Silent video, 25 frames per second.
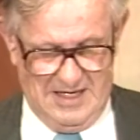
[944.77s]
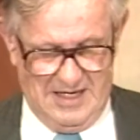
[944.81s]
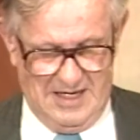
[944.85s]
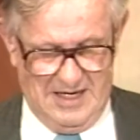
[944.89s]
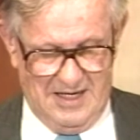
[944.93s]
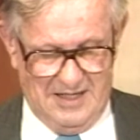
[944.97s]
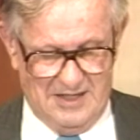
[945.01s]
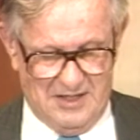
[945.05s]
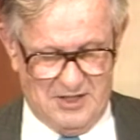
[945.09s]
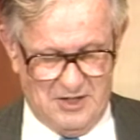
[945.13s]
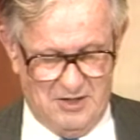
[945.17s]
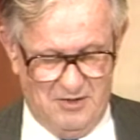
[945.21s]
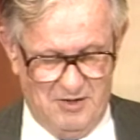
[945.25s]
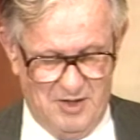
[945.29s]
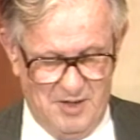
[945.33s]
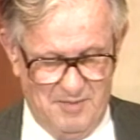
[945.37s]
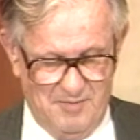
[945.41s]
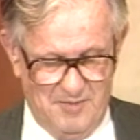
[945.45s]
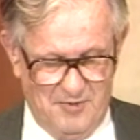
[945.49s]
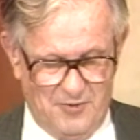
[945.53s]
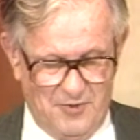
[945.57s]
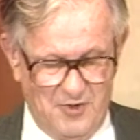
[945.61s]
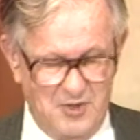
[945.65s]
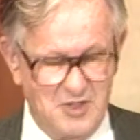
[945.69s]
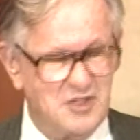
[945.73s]
And so
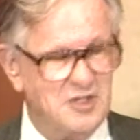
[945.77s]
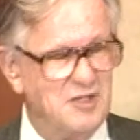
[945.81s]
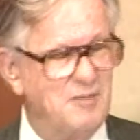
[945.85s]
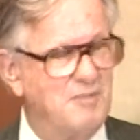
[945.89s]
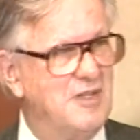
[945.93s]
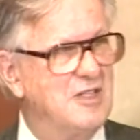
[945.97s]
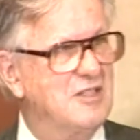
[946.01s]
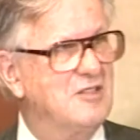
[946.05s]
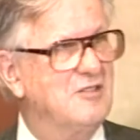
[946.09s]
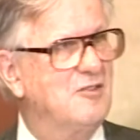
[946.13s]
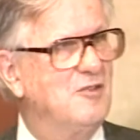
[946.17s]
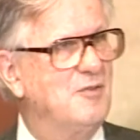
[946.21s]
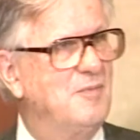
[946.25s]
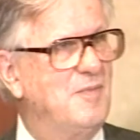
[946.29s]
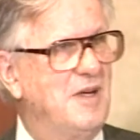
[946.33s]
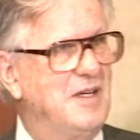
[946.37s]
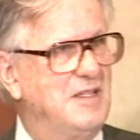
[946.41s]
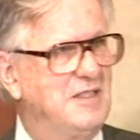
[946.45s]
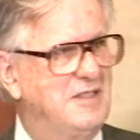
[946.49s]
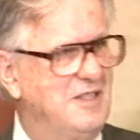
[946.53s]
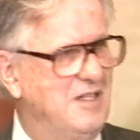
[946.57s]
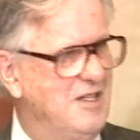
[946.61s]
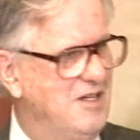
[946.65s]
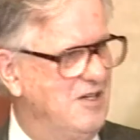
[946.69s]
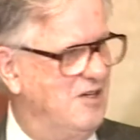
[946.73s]
in the first semester of my
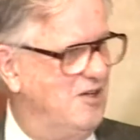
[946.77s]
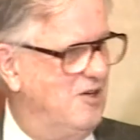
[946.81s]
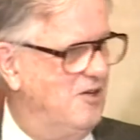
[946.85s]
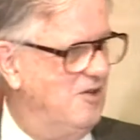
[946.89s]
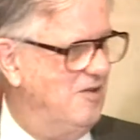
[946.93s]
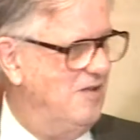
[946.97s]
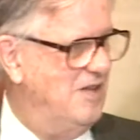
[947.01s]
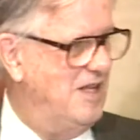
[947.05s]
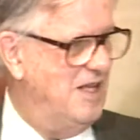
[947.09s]
senior year,